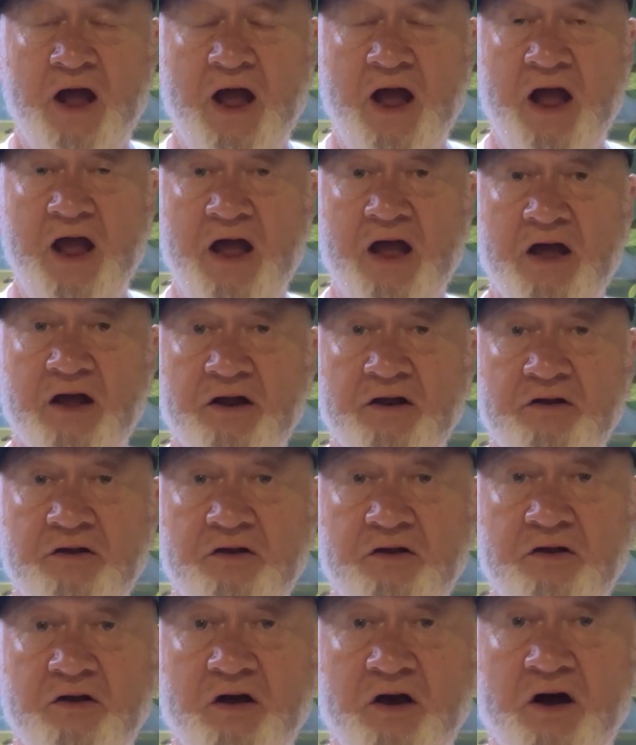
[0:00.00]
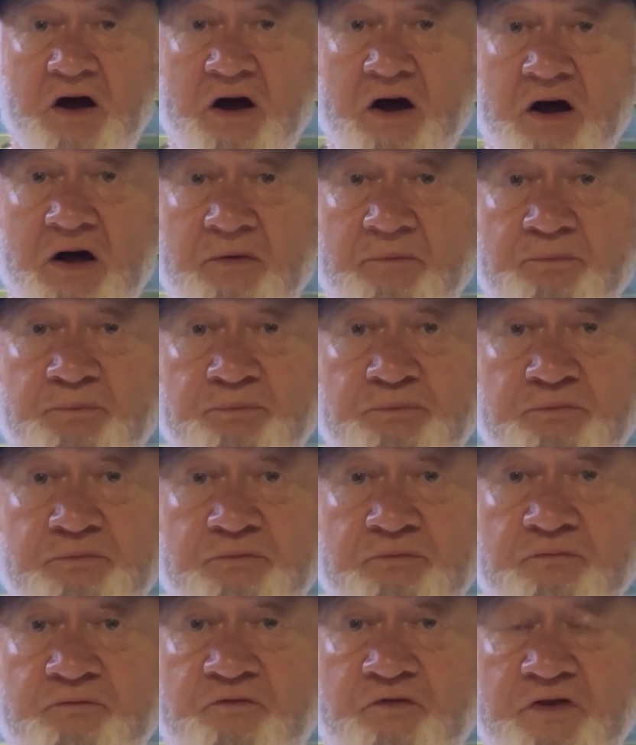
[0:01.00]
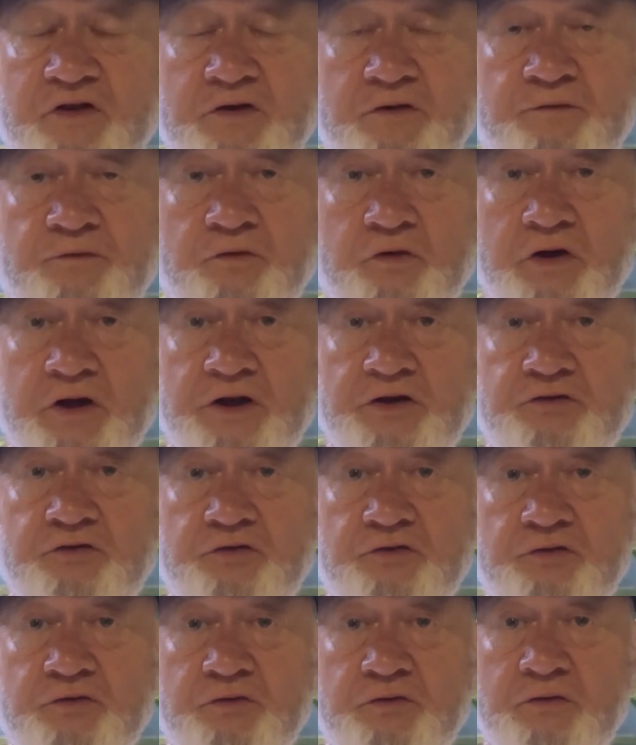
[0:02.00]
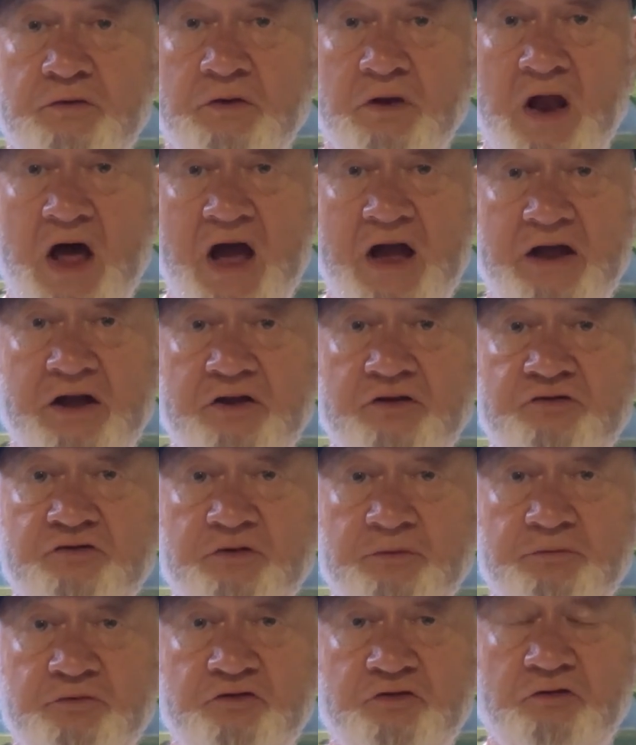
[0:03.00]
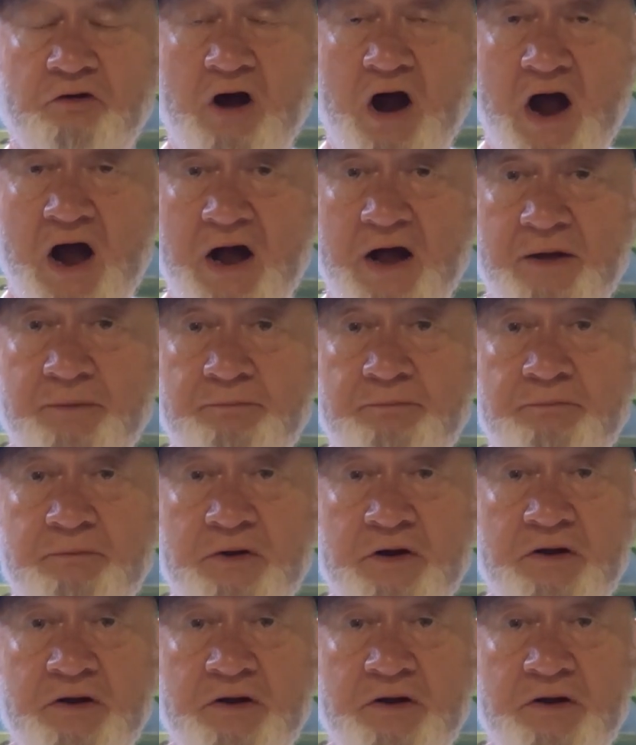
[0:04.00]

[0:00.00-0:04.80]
And feel free to like and subscribe.